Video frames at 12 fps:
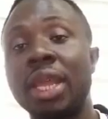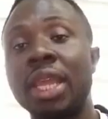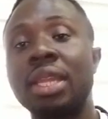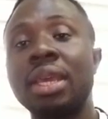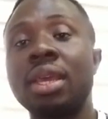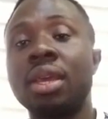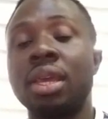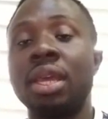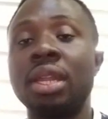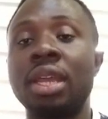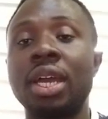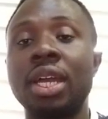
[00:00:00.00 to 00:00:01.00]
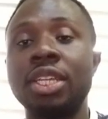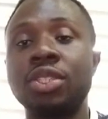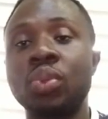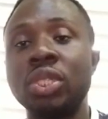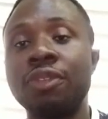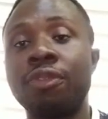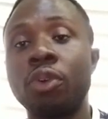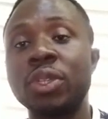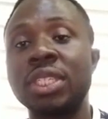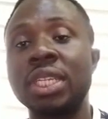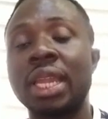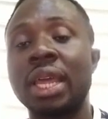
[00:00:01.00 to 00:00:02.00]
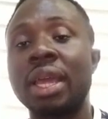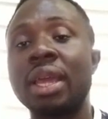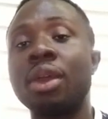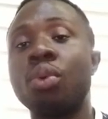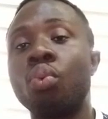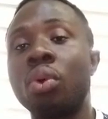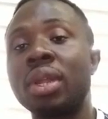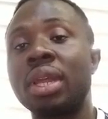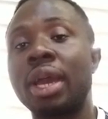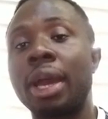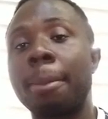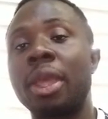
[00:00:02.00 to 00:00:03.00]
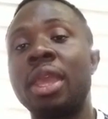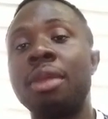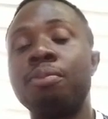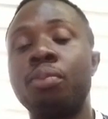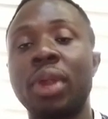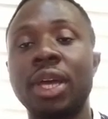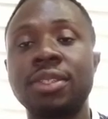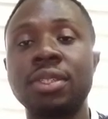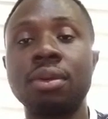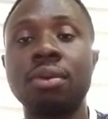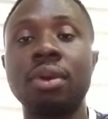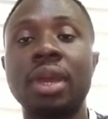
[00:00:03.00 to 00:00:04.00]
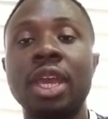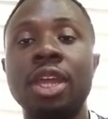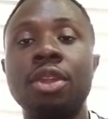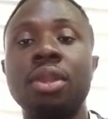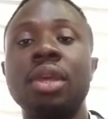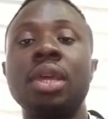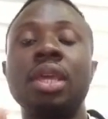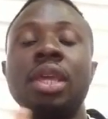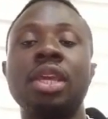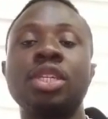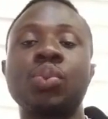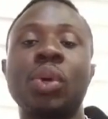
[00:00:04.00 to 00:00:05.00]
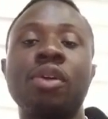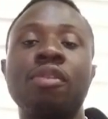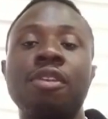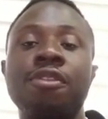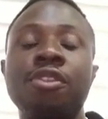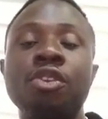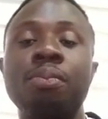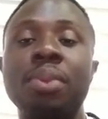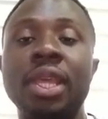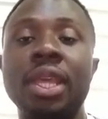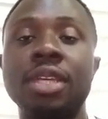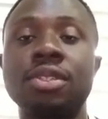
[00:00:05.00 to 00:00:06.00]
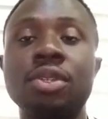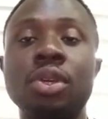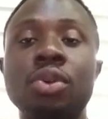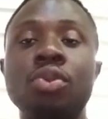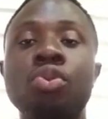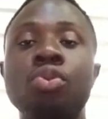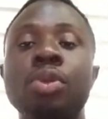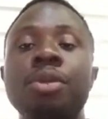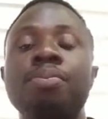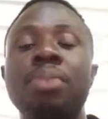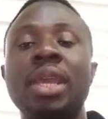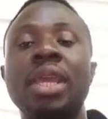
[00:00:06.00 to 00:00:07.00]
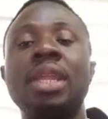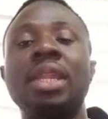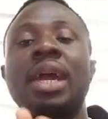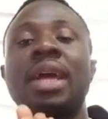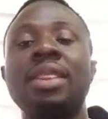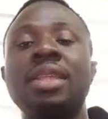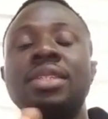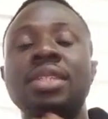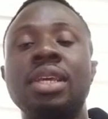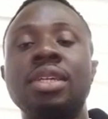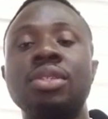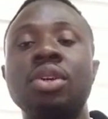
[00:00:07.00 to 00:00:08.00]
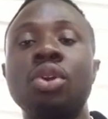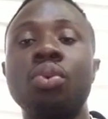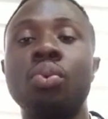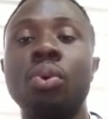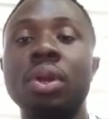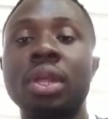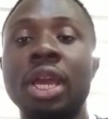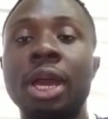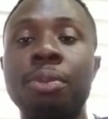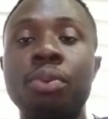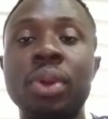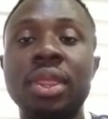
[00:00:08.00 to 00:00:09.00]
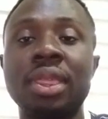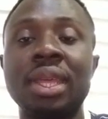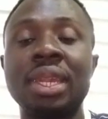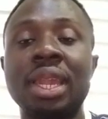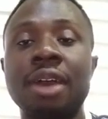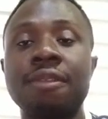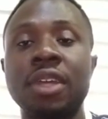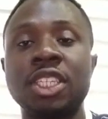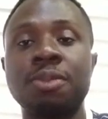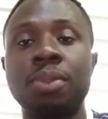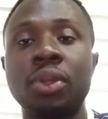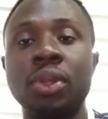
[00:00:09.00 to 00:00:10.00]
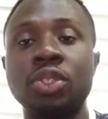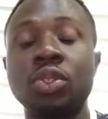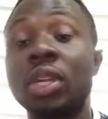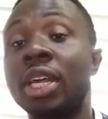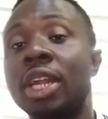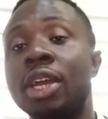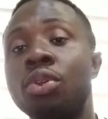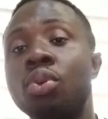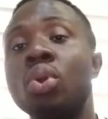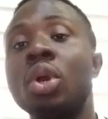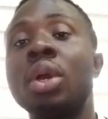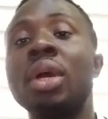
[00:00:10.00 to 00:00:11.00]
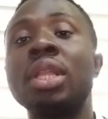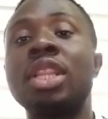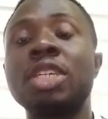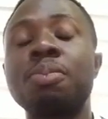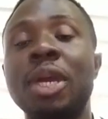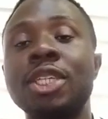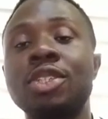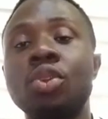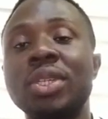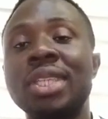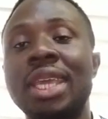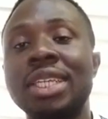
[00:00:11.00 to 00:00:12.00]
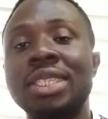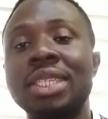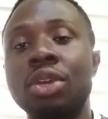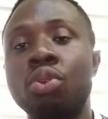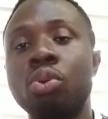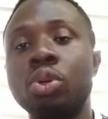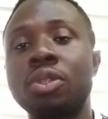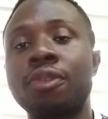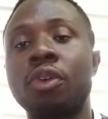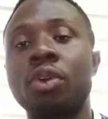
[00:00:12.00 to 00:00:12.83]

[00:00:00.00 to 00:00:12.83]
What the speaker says: played in Ghana's 2014 World Cup in Brazil, and he is one of the few players who will be playing at this year's World Cup with enough experience. Jordan Ayew, despite not getting the goals